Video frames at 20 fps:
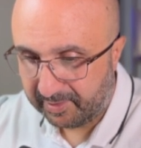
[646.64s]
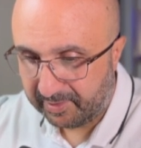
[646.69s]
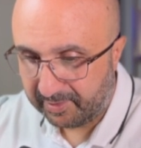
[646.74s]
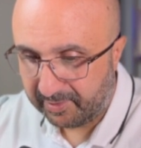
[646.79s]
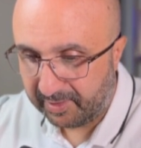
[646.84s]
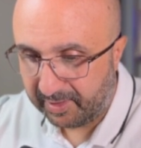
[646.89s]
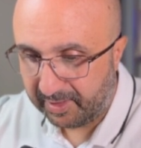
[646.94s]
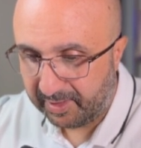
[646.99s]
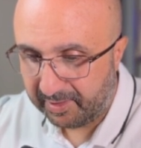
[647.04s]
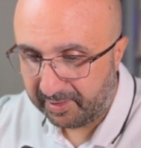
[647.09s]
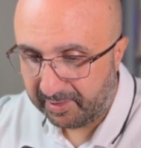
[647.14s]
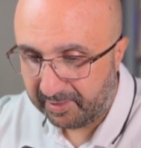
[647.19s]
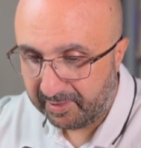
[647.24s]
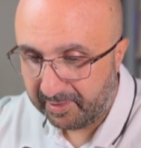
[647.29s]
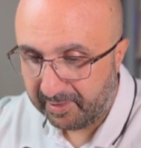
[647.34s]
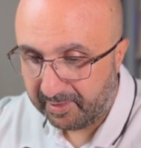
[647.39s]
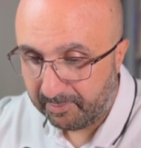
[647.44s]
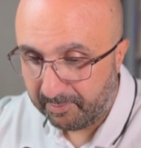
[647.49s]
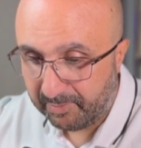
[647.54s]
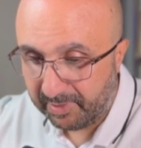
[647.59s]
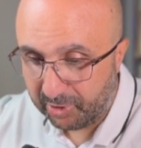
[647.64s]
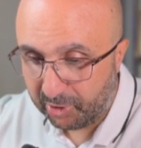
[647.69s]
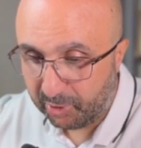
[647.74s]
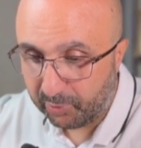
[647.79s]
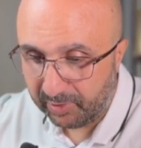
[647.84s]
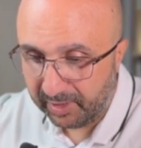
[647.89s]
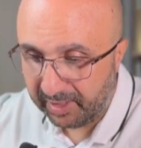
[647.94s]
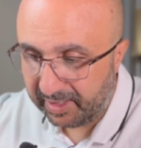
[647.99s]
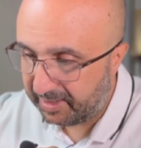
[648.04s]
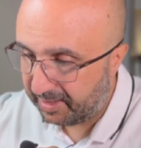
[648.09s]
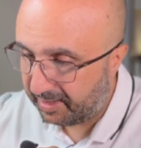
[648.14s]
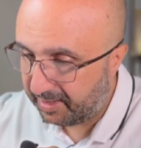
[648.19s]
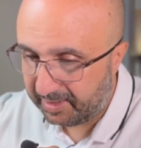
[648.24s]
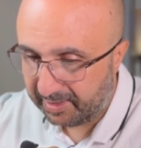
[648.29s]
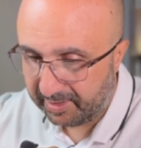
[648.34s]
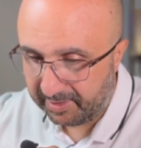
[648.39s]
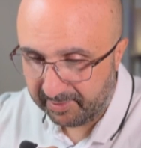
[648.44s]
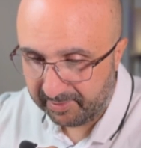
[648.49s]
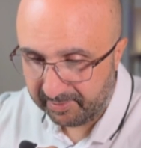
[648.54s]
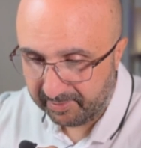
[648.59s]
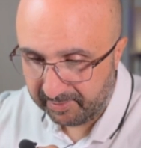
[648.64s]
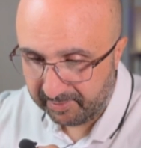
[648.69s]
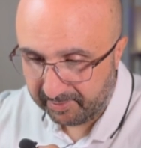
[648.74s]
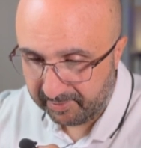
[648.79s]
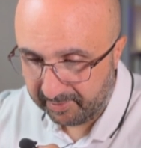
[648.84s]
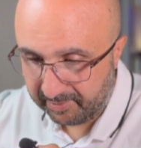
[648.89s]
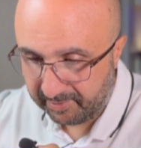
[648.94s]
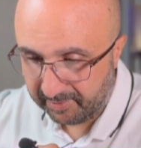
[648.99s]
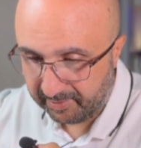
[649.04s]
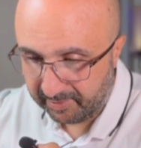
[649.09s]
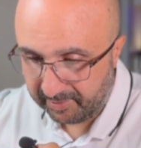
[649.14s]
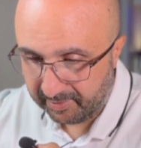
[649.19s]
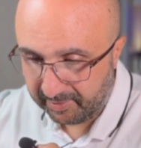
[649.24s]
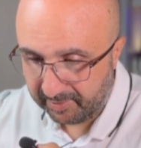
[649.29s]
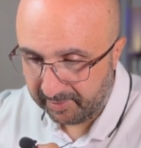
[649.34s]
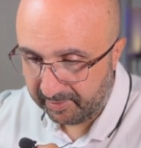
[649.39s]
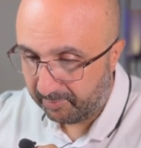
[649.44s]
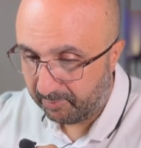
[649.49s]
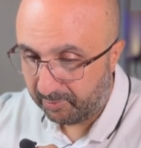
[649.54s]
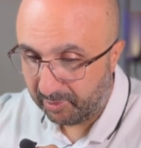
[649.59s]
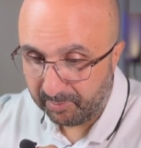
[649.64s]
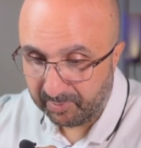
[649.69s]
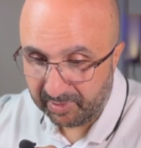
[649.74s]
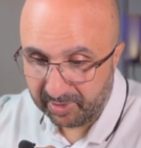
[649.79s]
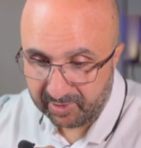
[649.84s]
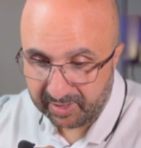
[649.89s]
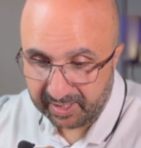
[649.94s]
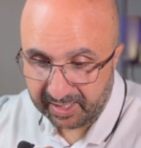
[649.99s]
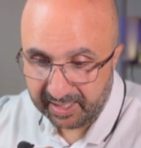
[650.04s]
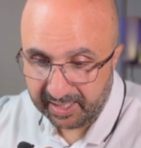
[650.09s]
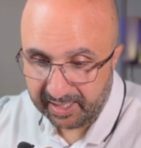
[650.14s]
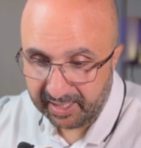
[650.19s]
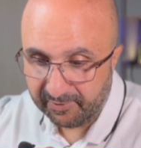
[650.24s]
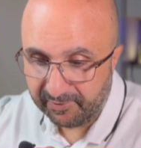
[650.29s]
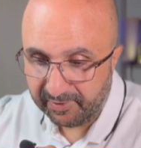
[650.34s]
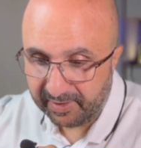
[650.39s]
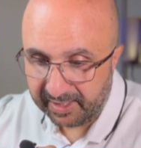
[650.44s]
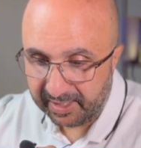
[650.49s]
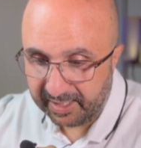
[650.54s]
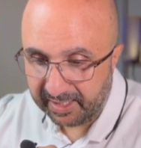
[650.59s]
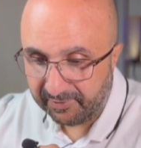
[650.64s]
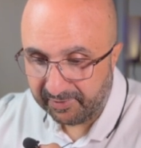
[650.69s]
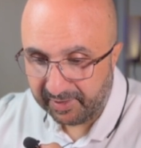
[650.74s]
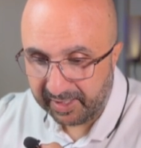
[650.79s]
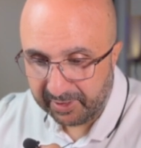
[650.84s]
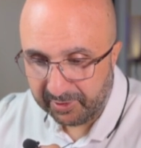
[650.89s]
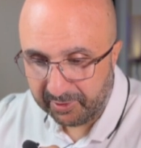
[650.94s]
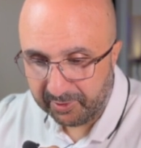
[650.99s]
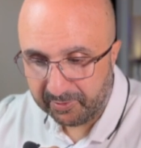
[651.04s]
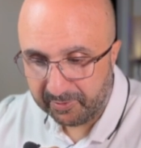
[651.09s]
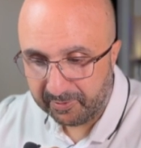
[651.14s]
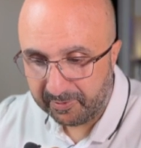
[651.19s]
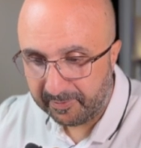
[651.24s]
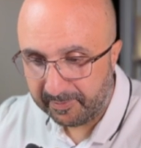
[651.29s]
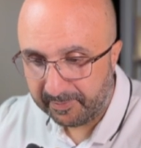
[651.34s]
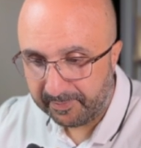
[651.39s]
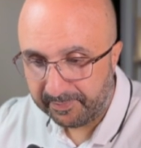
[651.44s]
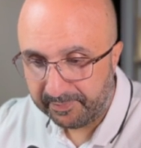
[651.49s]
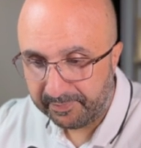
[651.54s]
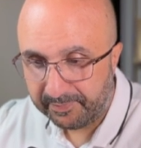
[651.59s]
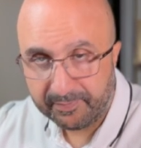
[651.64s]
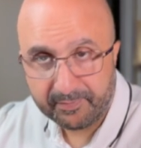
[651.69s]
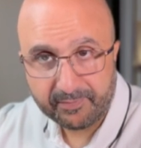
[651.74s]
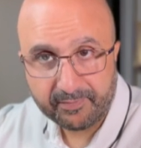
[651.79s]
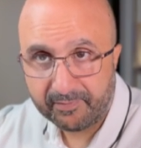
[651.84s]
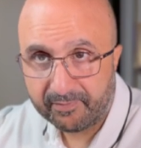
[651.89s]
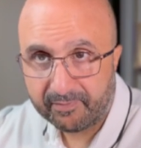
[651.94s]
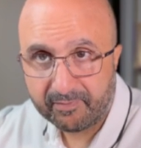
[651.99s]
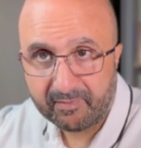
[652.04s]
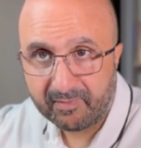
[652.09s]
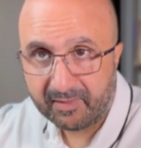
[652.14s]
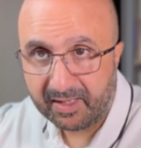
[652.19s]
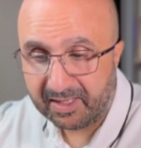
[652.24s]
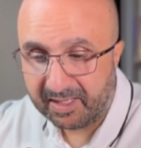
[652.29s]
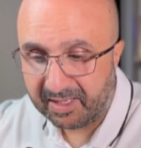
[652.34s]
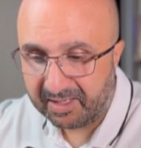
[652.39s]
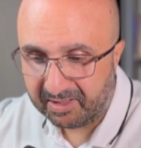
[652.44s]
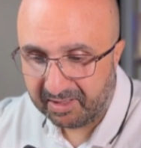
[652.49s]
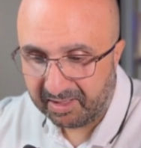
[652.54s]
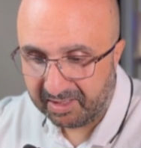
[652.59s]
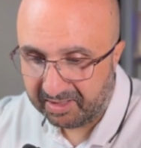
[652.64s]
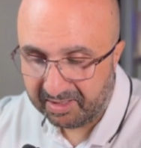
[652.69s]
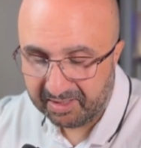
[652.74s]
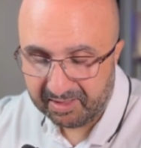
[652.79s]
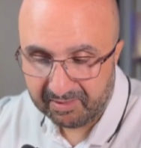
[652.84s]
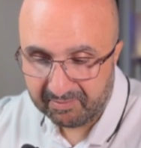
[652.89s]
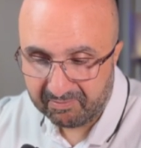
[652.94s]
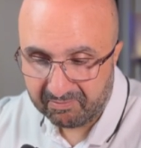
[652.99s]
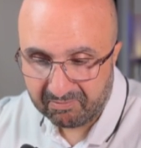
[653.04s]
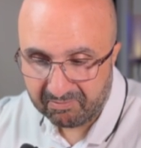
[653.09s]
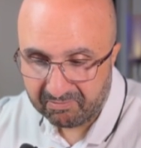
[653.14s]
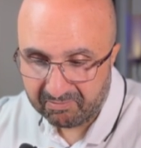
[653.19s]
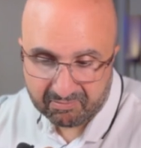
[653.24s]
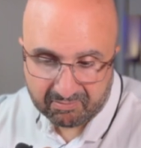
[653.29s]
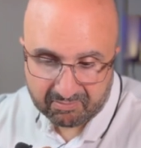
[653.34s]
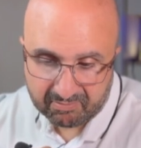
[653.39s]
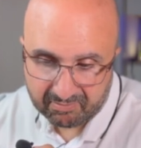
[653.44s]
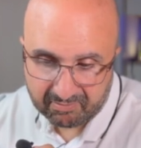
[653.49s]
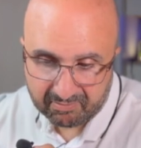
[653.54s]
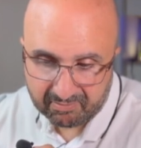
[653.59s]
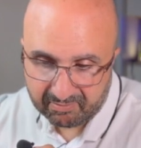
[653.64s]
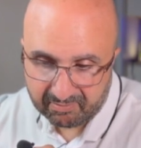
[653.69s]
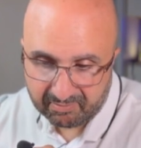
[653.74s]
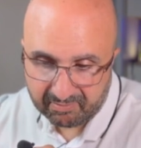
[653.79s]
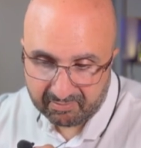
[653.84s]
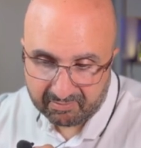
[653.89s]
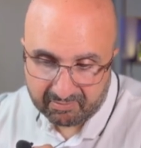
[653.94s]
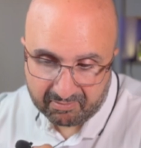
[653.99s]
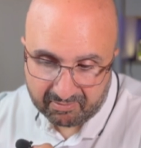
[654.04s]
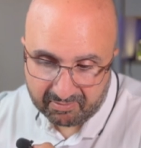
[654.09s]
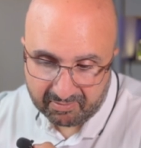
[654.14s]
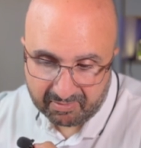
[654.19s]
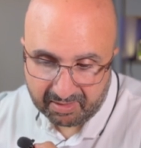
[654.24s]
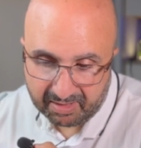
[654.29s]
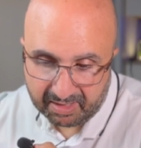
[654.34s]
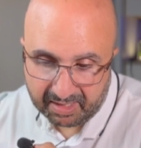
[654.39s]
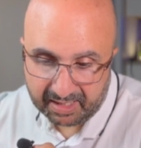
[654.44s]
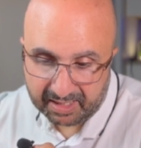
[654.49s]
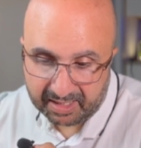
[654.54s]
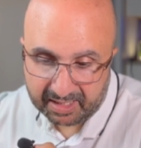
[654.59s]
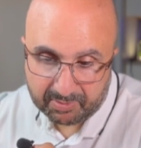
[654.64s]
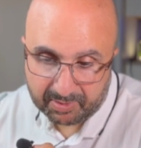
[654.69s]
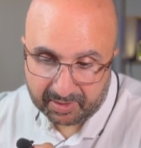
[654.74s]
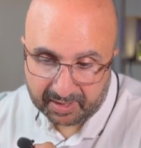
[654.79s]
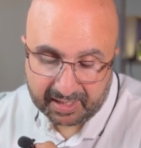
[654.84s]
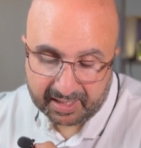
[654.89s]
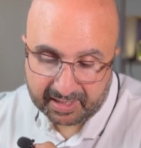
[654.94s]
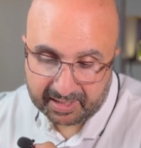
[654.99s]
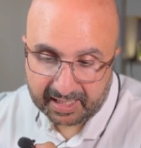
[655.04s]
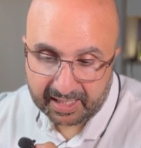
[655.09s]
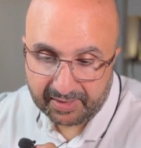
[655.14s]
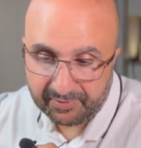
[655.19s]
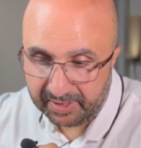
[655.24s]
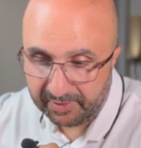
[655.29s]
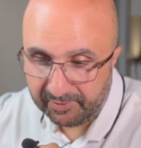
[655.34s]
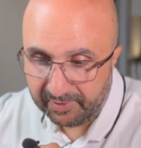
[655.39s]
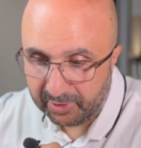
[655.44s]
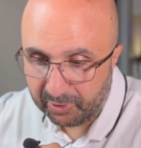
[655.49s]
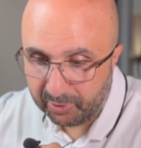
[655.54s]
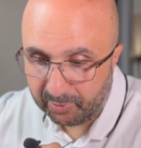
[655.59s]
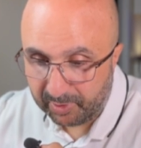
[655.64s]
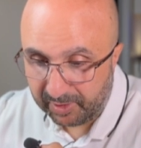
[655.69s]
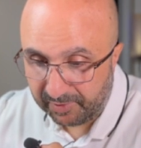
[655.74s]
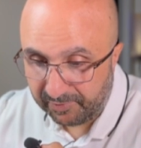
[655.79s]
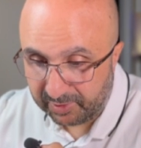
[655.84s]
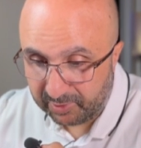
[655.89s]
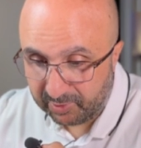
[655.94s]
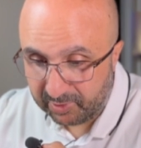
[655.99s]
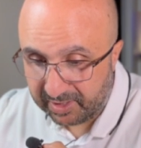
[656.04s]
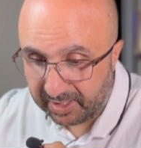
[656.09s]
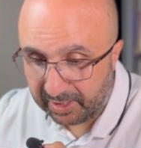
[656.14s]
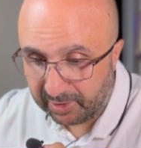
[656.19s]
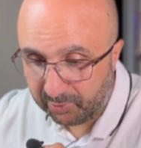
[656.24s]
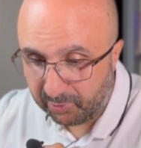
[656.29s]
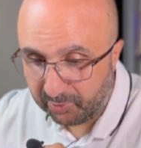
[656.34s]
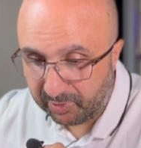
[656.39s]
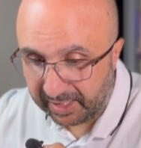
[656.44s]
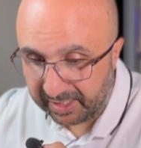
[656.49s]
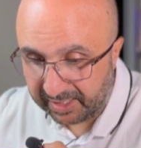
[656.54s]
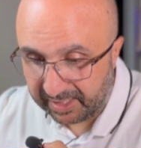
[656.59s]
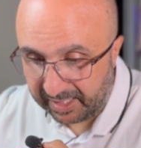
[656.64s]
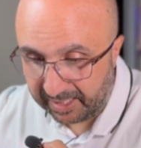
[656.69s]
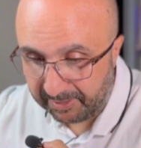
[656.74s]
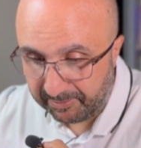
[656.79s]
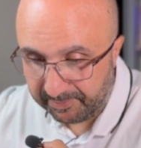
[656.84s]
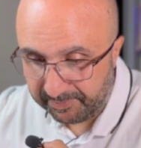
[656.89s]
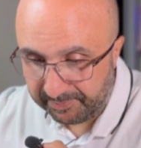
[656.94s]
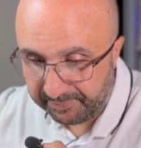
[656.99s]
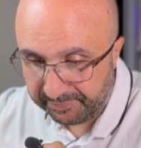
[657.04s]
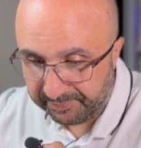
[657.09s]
right? Patient will exist, but because I didn't define any value, it doesn't exist in this, it doesn't have any value. But if I still do get name,